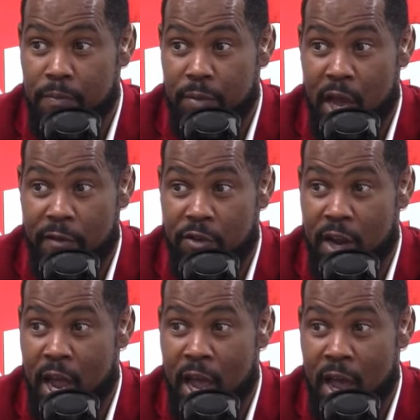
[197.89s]
after the
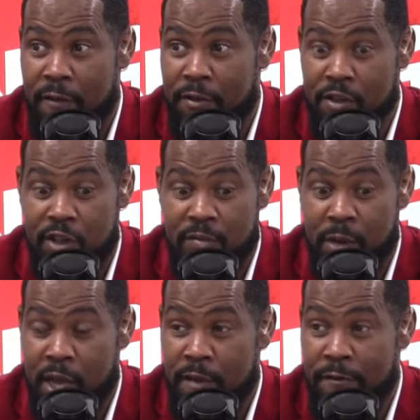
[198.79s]
half and just
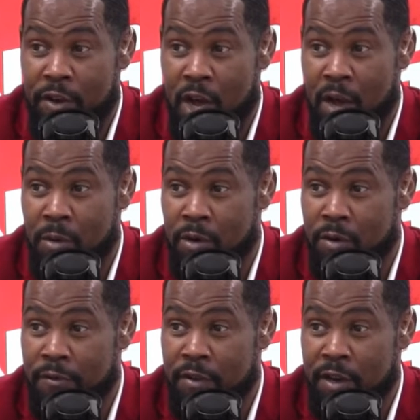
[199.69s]
playing phenomenal to
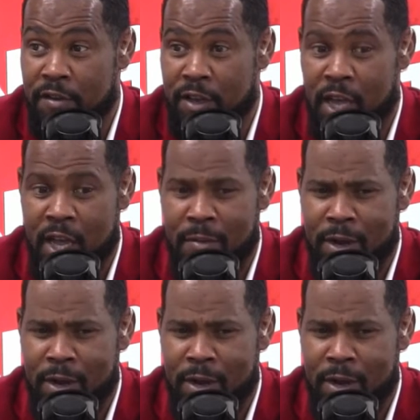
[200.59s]
finish the game.